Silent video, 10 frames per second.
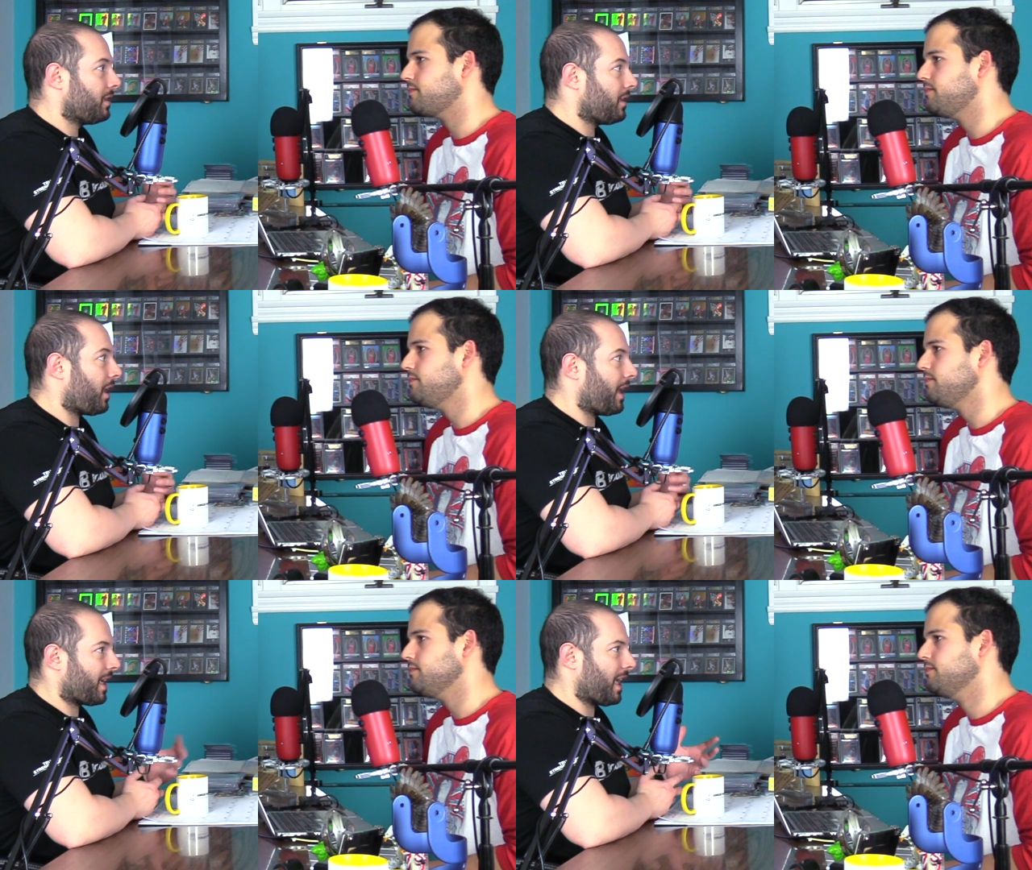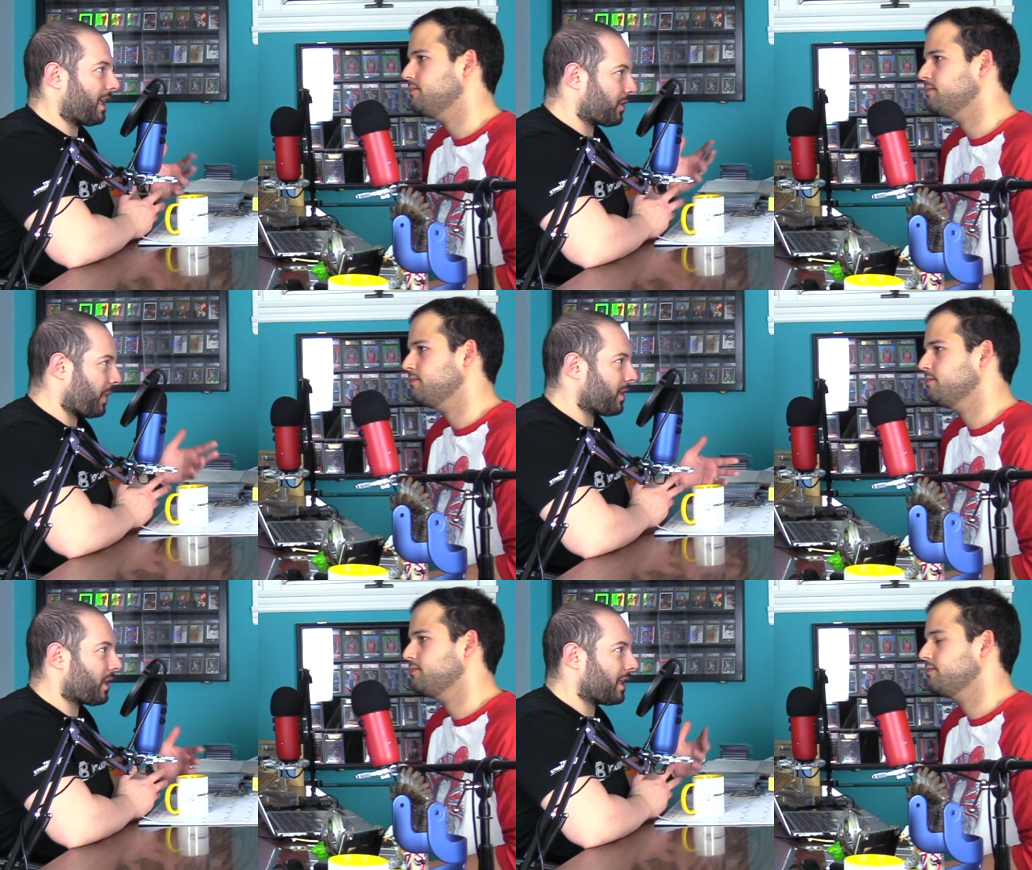Speaker 1: uh, and again, that's
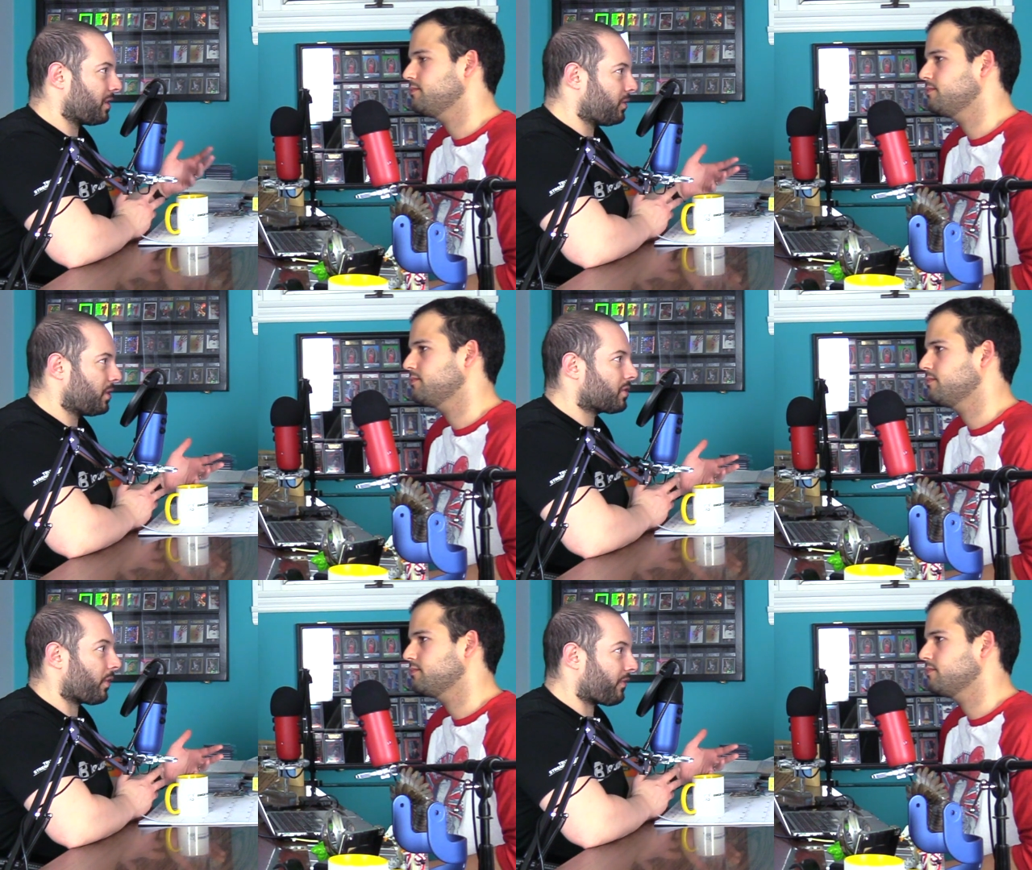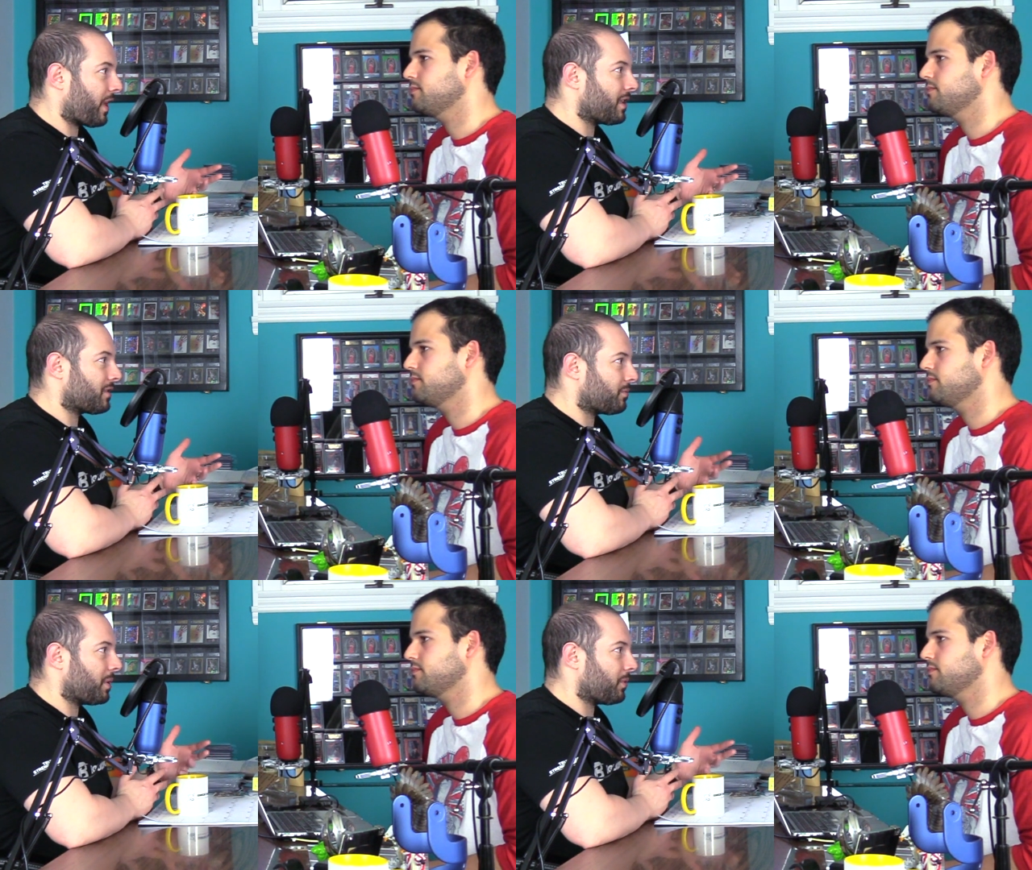why you kind of do this with friends
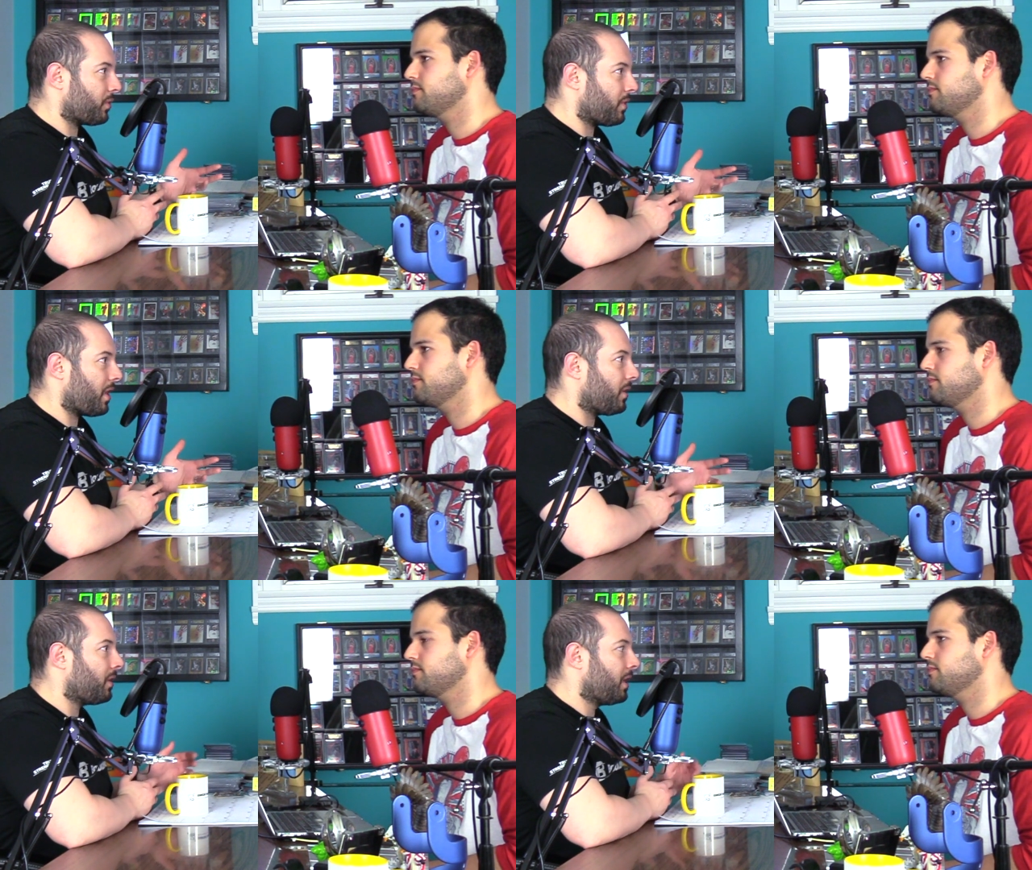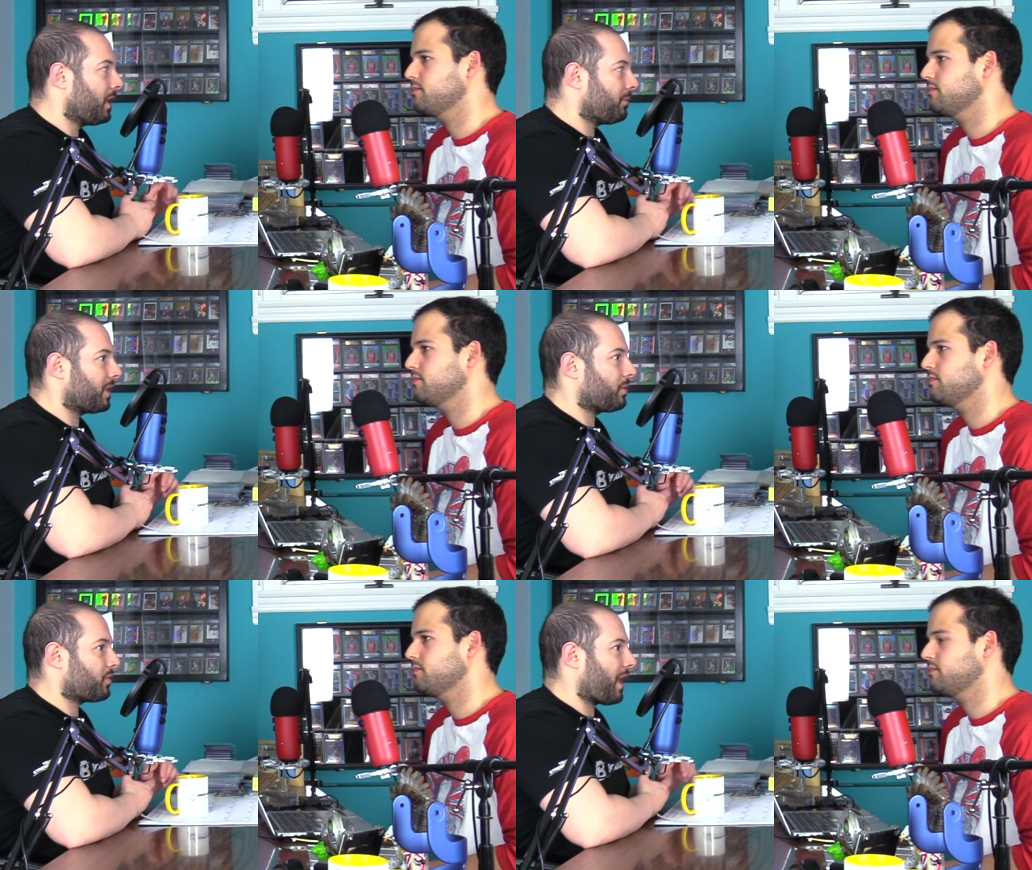and people you know.
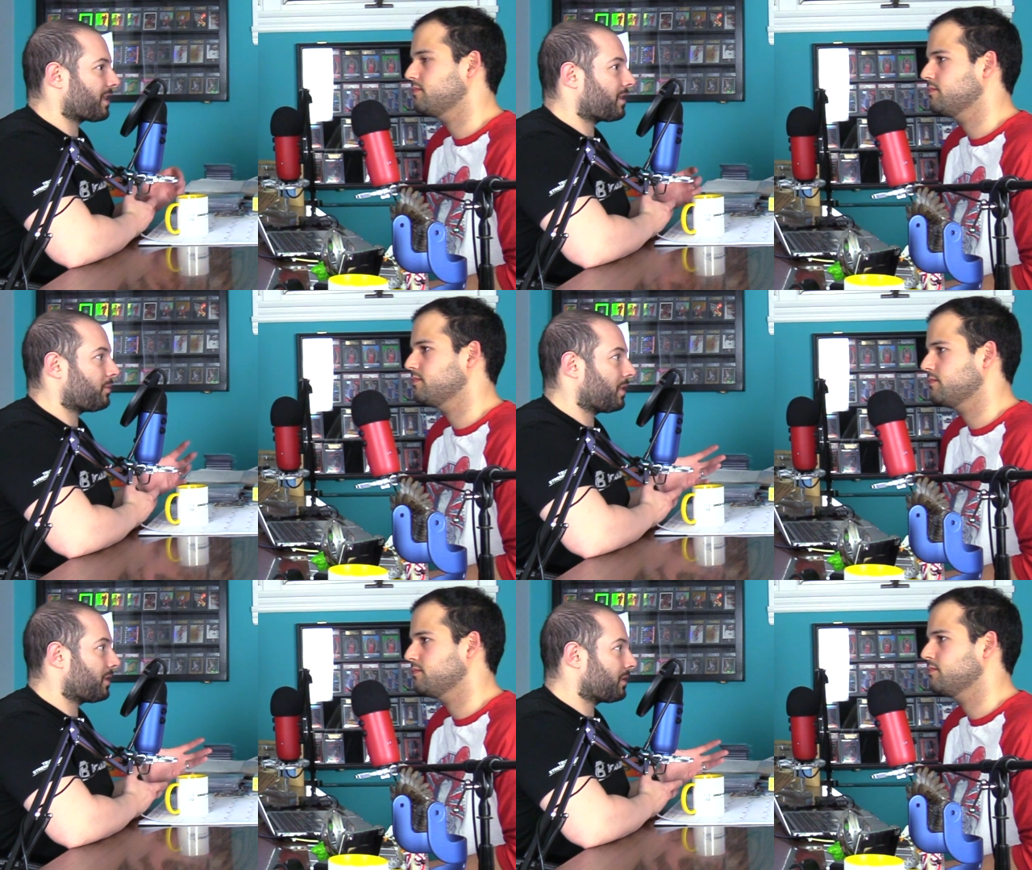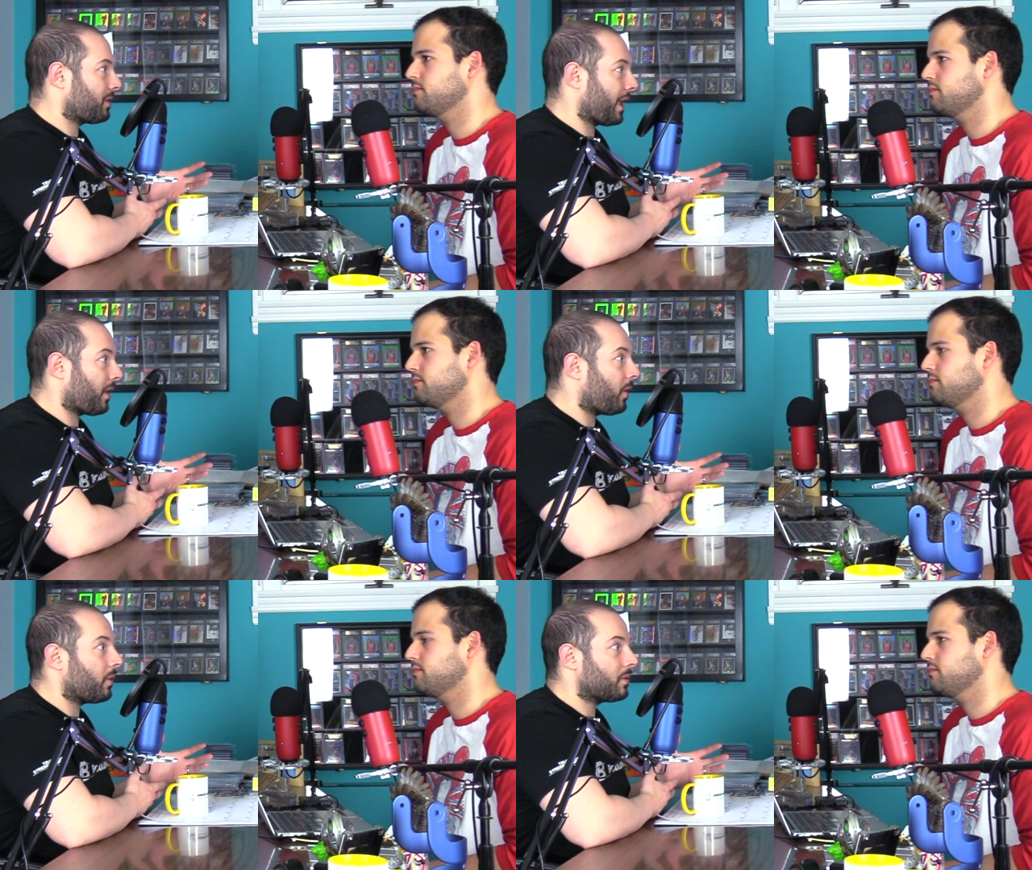But to attract someone like
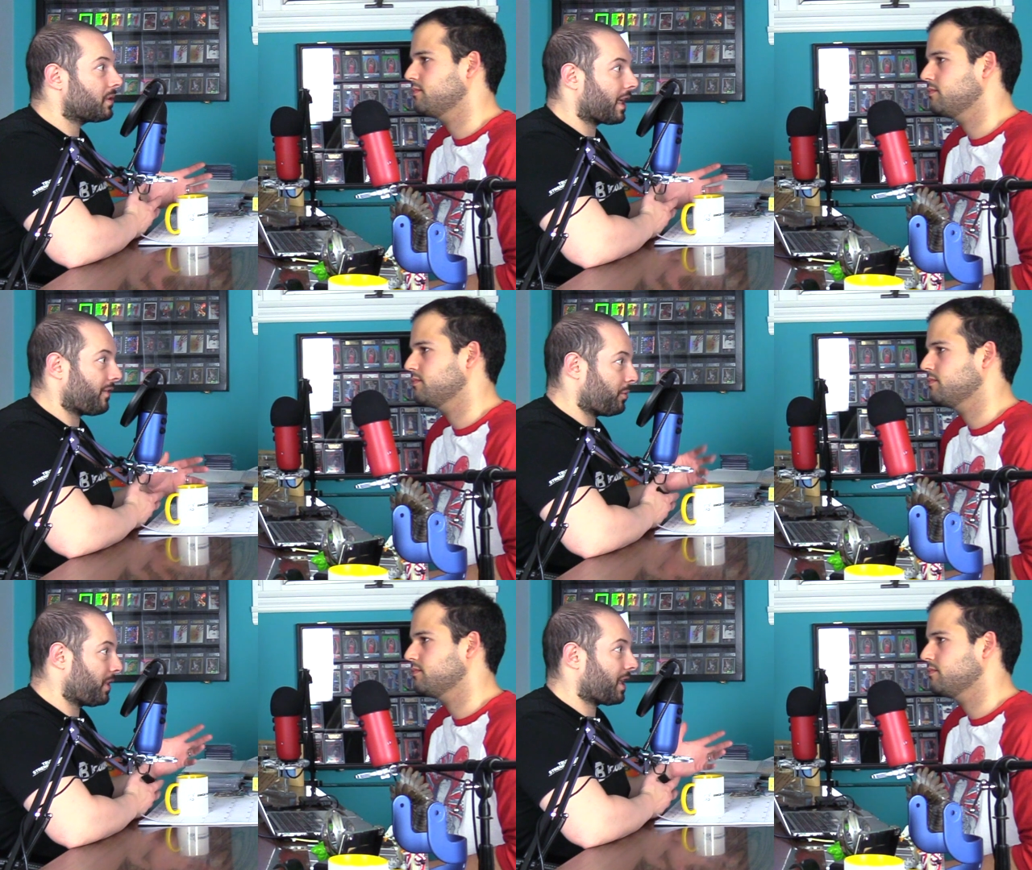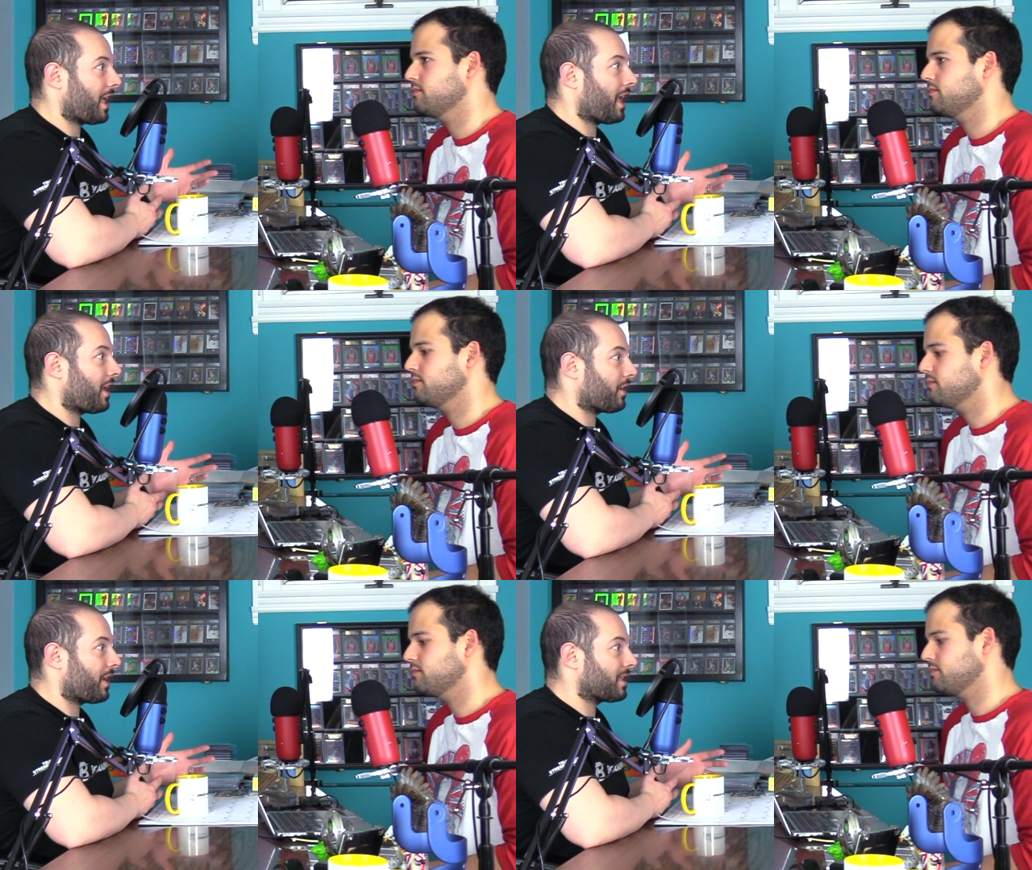cold, like if you're putting it out
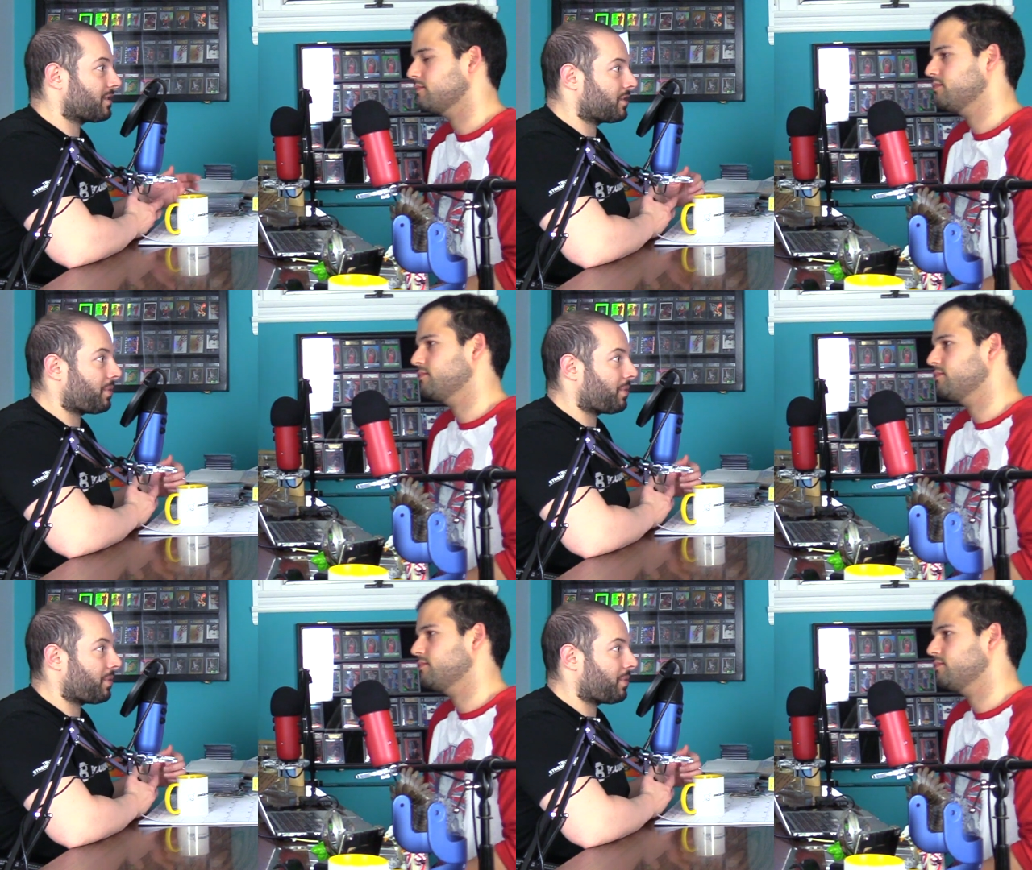on Craigslist, you're